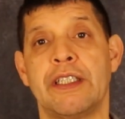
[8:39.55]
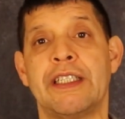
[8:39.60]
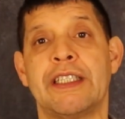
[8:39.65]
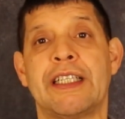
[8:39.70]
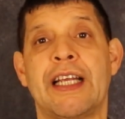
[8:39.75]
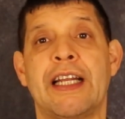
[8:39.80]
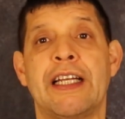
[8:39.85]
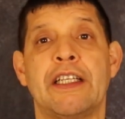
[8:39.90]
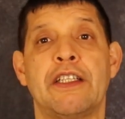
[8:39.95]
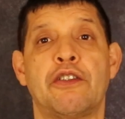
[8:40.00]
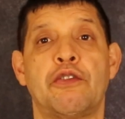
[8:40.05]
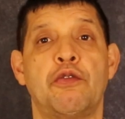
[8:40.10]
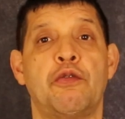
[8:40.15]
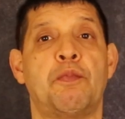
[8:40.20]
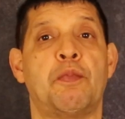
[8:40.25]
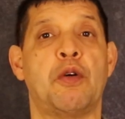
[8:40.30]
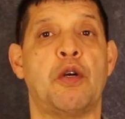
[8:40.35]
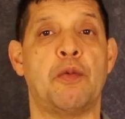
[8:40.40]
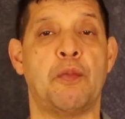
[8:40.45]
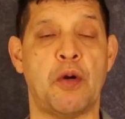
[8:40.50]
decided to
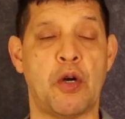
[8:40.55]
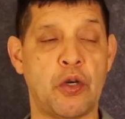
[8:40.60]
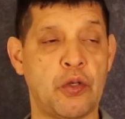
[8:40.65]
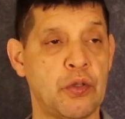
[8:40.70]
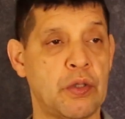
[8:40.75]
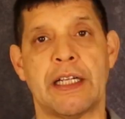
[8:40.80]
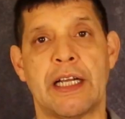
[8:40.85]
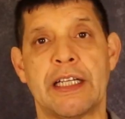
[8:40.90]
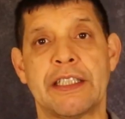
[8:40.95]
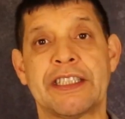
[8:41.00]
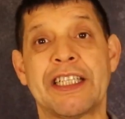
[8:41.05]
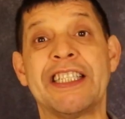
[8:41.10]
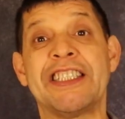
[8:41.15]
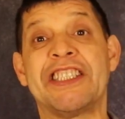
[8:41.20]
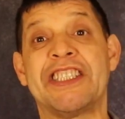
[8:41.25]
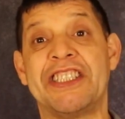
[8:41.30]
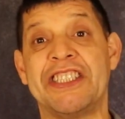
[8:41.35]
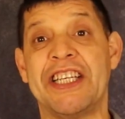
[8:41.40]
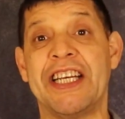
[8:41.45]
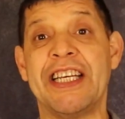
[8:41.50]
promote uh,
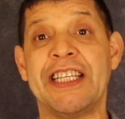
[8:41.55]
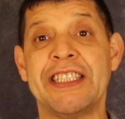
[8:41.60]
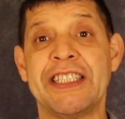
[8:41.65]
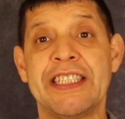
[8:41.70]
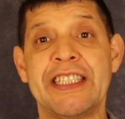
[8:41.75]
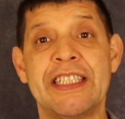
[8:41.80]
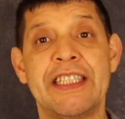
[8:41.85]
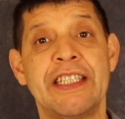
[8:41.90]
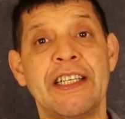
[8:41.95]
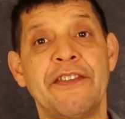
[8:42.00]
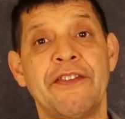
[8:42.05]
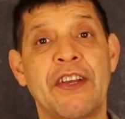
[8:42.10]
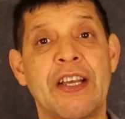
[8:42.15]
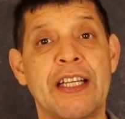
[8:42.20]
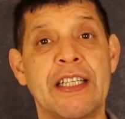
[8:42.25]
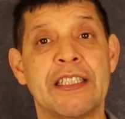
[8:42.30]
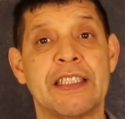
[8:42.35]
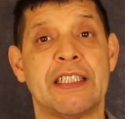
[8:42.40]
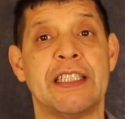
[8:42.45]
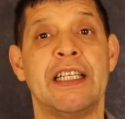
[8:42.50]
transgender
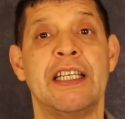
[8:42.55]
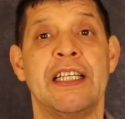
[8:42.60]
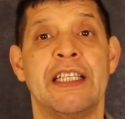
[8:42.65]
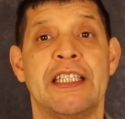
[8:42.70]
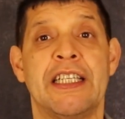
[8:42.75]
events,